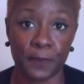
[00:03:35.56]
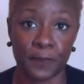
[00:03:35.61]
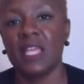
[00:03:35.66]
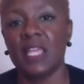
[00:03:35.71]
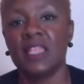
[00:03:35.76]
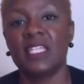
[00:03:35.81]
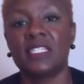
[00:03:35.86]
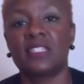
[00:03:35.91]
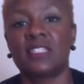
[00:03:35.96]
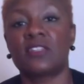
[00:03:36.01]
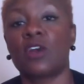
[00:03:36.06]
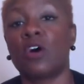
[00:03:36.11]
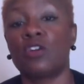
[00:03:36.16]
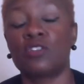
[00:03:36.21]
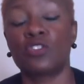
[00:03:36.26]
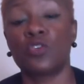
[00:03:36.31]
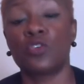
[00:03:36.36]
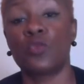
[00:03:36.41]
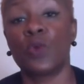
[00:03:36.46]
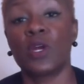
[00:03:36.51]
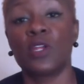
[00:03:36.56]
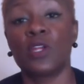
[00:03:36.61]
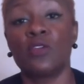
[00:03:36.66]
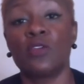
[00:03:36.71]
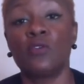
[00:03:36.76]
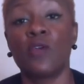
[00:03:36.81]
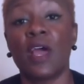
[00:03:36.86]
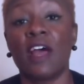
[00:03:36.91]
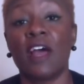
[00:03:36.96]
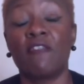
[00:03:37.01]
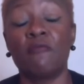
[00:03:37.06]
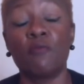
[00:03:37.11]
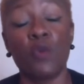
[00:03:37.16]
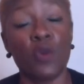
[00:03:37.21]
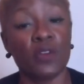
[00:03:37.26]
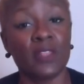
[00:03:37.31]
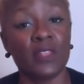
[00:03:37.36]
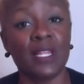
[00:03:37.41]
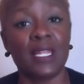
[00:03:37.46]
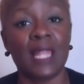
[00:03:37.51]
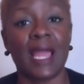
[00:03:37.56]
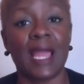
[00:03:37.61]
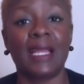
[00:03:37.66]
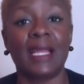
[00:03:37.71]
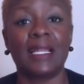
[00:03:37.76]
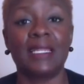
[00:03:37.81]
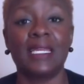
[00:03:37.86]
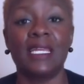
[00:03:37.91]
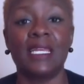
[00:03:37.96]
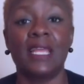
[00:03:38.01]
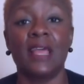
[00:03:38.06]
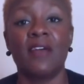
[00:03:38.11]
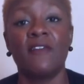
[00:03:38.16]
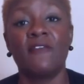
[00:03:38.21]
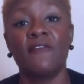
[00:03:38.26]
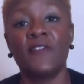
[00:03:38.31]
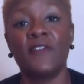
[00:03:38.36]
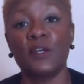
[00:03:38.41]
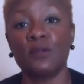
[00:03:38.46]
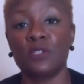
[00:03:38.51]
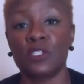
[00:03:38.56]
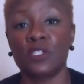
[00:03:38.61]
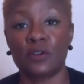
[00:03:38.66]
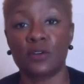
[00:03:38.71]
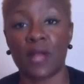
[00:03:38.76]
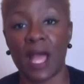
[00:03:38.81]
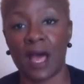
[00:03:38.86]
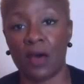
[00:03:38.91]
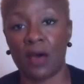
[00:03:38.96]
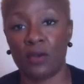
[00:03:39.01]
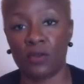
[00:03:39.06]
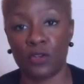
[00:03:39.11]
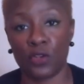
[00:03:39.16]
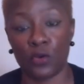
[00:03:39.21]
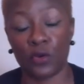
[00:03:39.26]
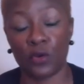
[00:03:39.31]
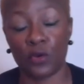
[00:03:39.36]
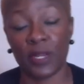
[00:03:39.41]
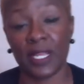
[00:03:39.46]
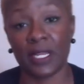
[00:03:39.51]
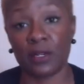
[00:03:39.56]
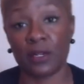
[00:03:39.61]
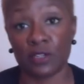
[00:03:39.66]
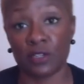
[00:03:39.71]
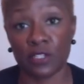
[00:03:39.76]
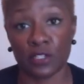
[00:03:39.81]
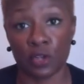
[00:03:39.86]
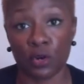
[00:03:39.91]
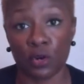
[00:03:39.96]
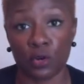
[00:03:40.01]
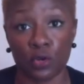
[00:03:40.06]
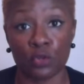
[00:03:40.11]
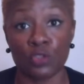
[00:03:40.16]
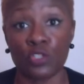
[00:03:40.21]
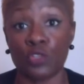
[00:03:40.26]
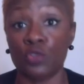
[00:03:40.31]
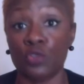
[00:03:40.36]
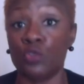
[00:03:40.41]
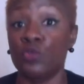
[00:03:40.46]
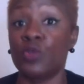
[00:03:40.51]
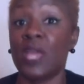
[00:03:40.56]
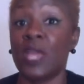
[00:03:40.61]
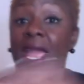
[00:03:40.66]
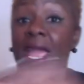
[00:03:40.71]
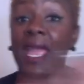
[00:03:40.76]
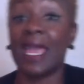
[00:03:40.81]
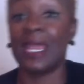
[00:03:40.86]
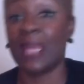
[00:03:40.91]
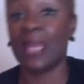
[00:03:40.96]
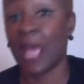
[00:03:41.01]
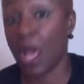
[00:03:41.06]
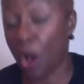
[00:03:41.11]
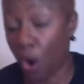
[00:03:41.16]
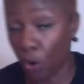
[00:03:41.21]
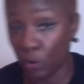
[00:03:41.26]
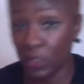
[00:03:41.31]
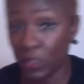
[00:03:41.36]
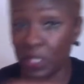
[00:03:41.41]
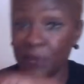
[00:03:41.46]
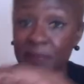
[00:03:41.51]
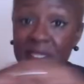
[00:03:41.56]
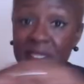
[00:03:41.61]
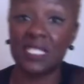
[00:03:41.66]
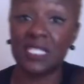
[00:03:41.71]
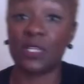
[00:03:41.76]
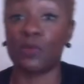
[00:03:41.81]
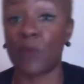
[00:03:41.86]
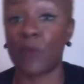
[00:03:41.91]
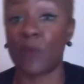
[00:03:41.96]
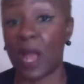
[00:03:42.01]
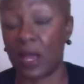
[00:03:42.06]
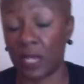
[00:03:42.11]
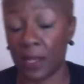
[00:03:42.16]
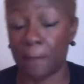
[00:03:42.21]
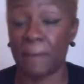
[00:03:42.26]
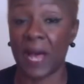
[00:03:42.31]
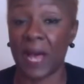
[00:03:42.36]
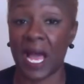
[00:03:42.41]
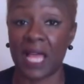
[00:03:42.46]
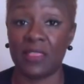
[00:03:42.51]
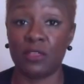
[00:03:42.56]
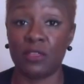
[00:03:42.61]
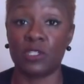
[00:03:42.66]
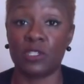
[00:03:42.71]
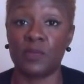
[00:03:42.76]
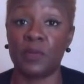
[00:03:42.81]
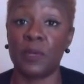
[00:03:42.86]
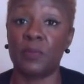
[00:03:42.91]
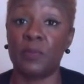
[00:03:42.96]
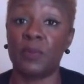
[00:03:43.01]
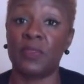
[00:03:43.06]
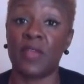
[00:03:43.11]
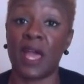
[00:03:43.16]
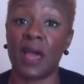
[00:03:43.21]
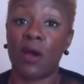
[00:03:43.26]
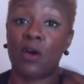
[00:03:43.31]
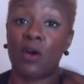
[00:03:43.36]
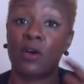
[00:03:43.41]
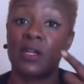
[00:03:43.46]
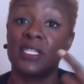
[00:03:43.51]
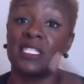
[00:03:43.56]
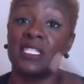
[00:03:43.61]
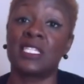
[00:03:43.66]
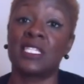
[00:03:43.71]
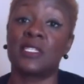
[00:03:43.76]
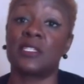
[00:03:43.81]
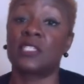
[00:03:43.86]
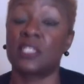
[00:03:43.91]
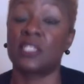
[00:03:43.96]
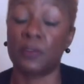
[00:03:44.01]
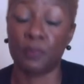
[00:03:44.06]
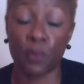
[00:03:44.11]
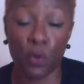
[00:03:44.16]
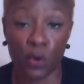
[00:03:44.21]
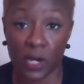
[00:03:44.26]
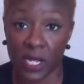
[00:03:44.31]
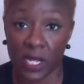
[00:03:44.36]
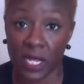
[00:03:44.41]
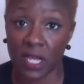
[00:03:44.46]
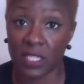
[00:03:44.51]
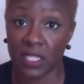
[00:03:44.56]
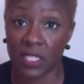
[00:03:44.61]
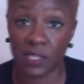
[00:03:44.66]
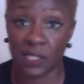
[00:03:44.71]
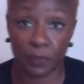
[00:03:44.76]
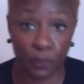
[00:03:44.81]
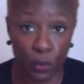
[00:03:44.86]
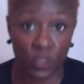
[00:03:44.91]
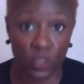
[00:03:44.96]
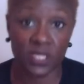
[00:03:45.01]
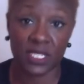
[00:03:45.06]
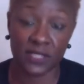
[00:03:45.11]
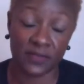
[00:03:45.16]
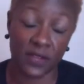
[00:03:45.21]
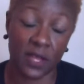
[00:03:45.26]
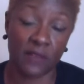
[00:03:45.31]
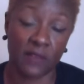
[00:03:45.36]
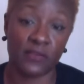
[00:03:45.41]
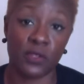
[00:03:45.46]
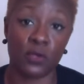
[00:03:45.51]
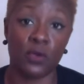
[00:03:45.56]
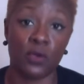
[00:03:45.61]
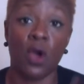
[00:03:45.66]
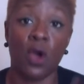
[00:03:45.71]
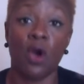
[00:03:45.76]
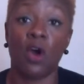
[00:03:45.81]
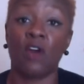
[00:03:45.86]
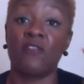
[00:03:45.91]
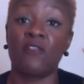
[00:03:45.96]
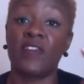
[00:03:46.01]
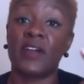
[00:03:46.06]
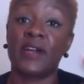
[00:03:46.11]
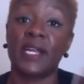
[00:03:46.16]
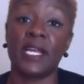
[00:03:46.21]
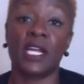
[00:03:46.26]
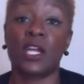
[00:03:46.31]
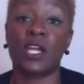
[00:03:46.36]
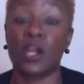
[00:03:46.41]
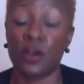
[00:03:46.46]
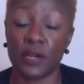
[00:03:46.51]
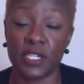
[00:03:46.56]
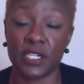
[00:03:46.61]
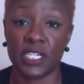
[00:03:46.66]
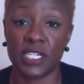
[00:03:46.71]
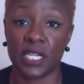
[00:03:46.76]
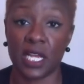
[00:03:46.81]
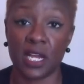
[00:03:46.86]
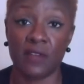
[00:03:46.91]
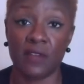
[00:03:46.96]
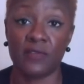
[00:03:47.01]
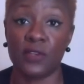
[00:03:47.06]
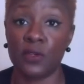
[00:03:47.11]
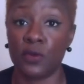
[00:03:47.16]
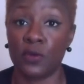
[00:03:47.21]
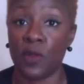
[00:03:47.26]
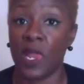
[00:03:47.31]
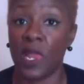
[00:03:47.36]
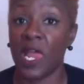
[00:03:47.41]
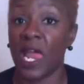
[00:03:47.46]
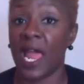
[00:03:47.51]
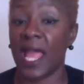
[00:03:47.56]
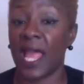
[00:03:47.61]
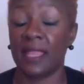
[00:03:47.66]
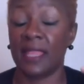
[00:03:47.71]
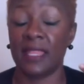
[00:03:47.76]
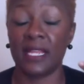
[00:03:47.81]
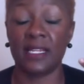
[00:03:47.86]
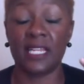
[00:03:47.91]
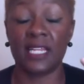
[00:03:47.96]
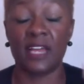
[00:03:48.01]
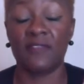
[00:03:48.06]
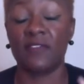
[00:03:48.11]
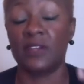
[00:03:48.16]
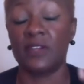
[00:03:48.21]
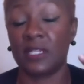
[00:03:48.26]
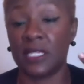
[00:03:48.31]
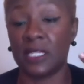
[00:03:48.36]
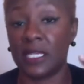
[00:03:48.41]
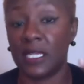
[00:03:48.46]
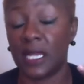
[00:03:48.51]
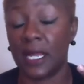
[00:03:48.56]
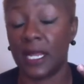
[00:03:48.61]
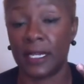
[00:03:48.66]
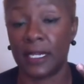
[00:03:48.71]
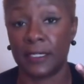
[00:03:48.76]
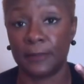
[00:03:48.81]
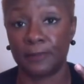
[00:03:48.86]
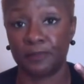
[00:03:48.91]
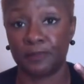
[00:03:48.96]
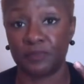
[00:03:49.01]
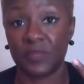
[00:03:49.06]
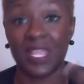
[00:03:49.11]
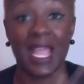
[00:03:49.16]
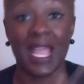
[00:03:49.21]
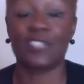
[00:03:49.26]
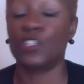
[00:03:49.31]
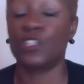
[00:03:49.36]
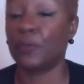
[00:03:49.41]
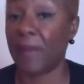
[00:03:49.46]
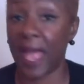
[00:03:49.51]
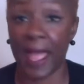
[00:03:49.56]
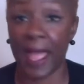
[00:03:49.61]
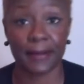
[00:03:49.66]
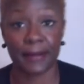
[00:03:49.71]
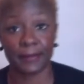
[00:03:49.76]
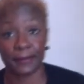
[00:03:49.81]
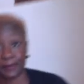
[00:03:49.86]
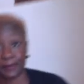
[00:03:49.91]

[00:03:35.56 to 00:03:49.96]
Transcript: This is also where you have more than likely filter out your inner circle so you can only be surrounded by those people that are supporting supportive of you are very encouraging of you and they definitely um, got your back